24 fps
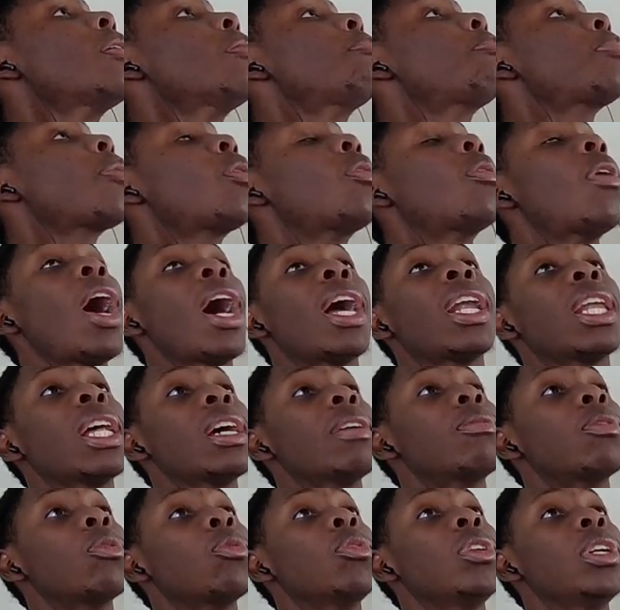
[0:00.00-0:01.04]
bro, I
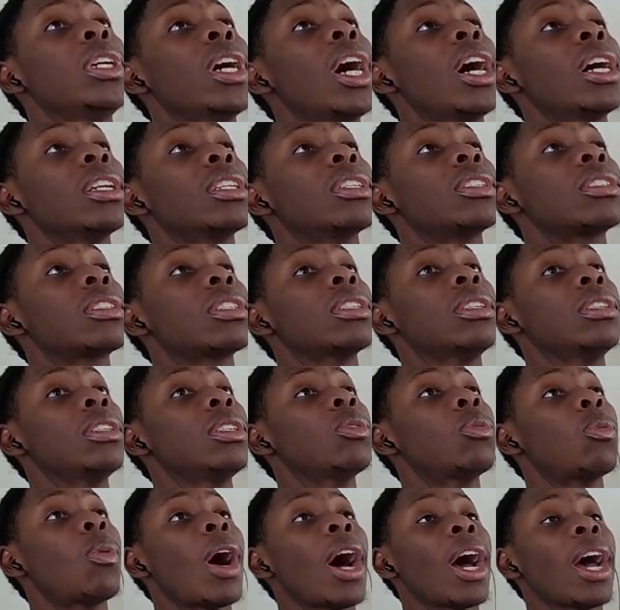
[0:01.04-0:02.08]
never really understood
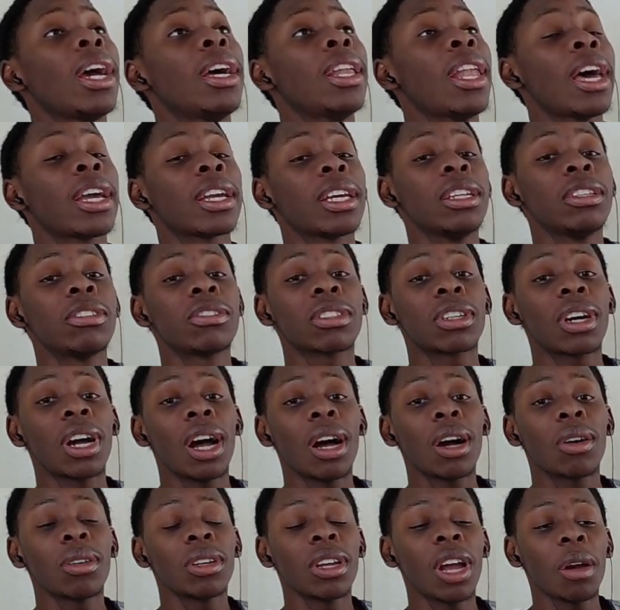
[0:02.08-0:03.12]
why, like in
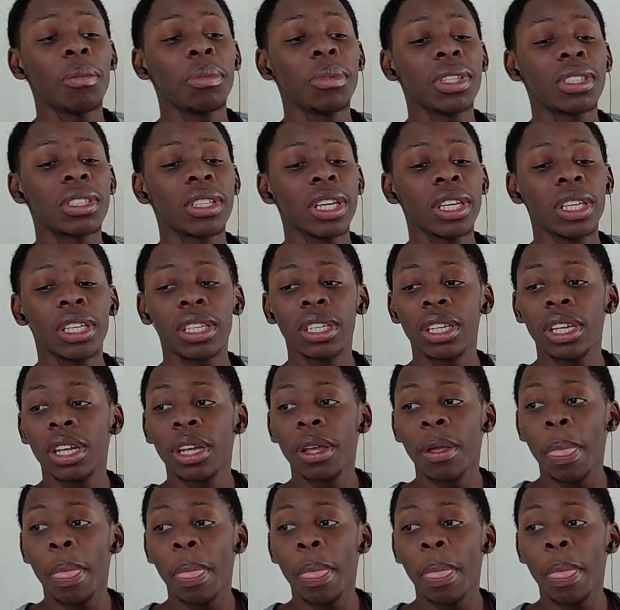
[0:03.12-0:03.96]
Chicago, y'all be saying